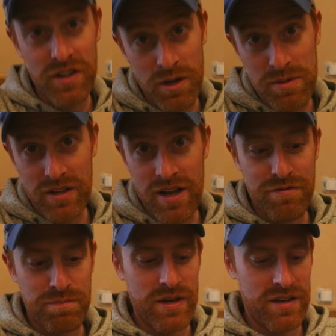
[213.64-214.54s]
a little bit
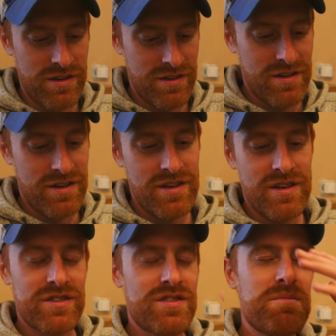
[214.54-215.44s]
left, but
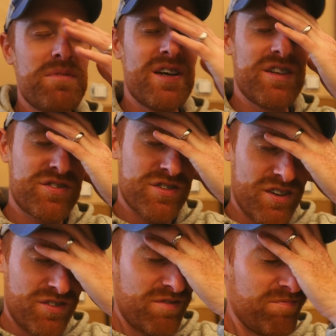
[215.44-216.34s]
to me it's
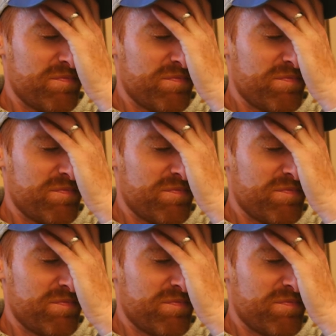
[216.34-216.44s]
just